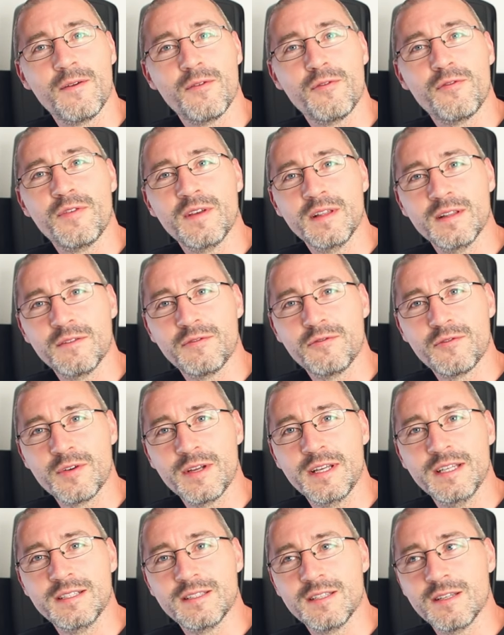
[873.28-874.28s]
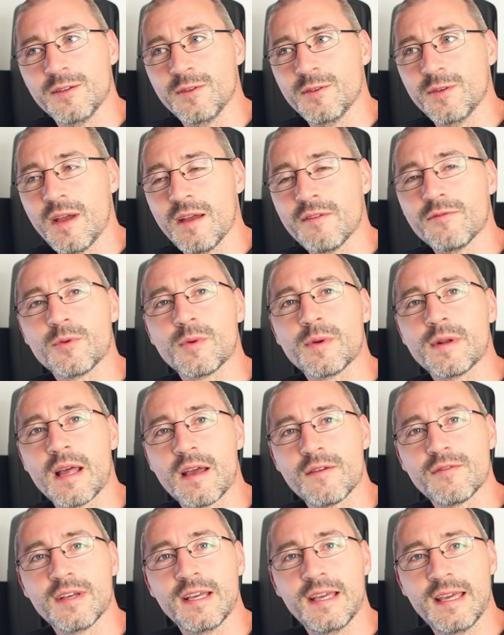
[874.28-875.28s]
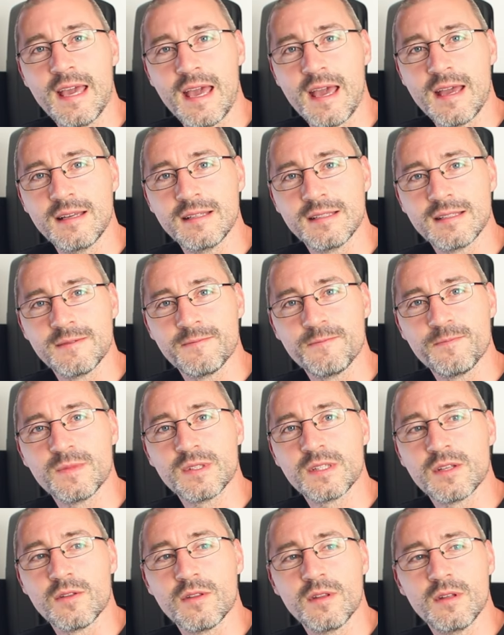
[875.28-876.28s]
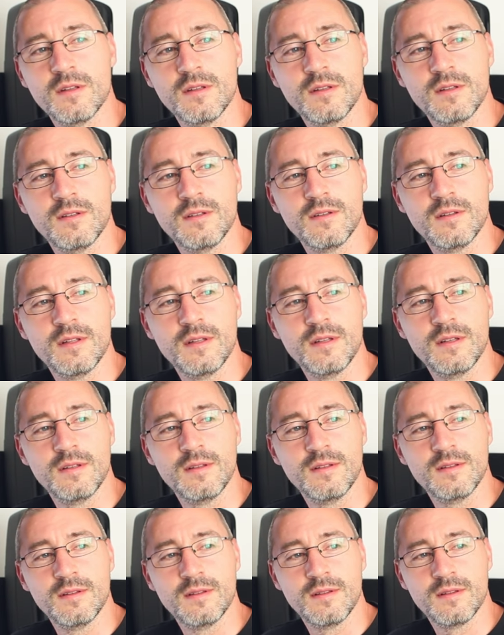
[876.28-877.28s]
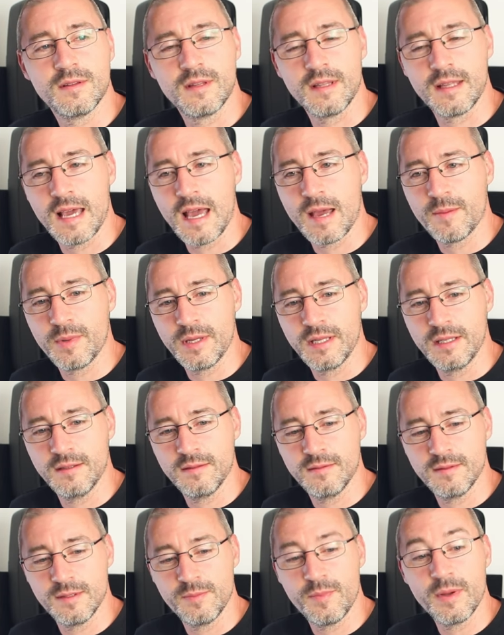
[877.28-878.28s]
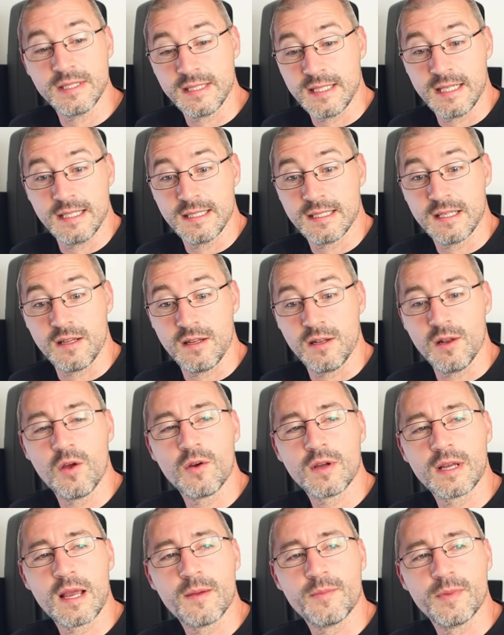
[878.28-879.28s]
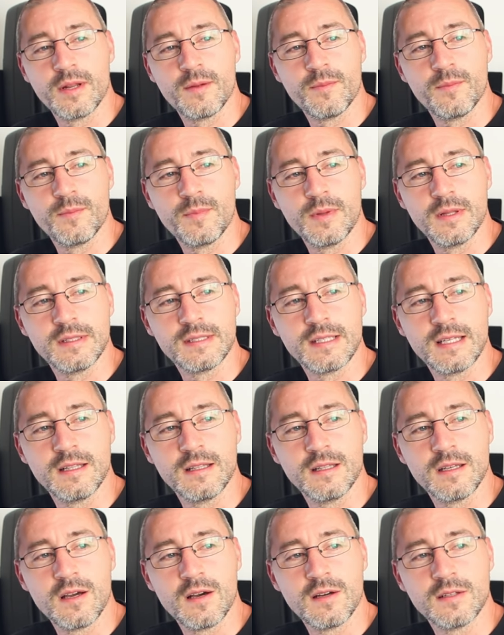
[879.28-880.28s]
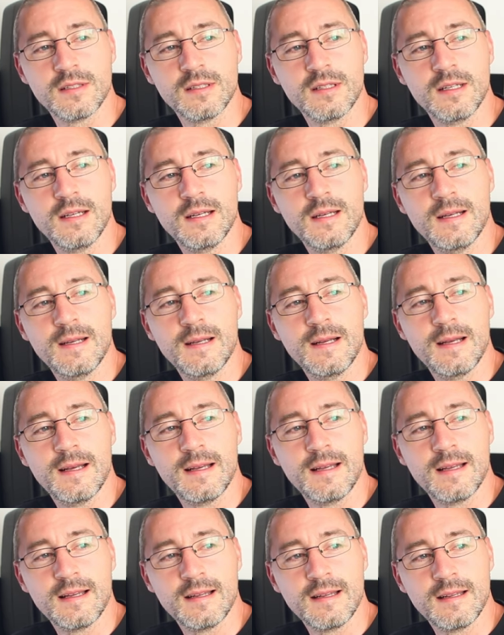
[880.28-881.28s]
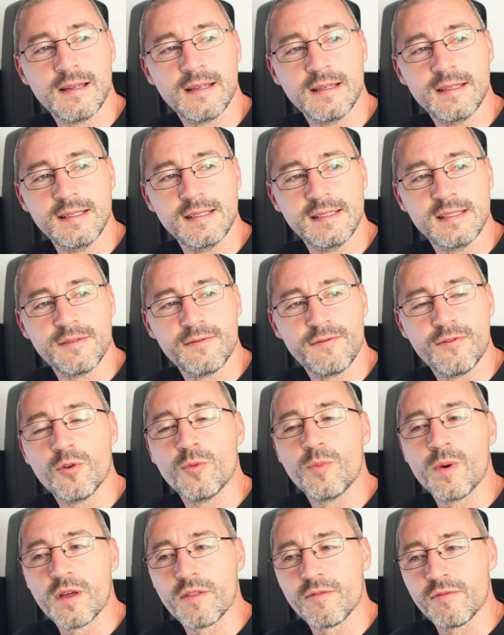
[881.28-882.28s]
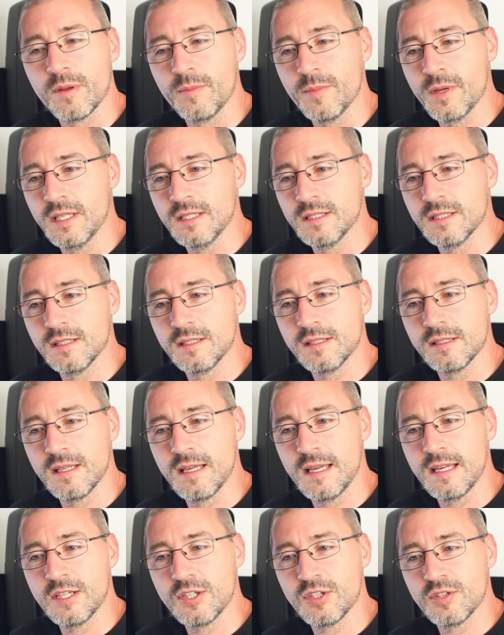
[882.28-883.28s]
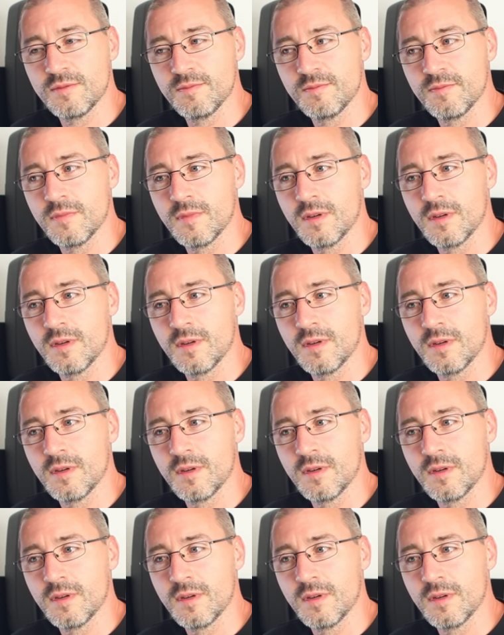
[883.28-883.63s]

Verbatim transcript: feel free to everyone have a guess. So the cabin, basically it's a log cabin I'm building in the garden, is 4 by 3 meters ish.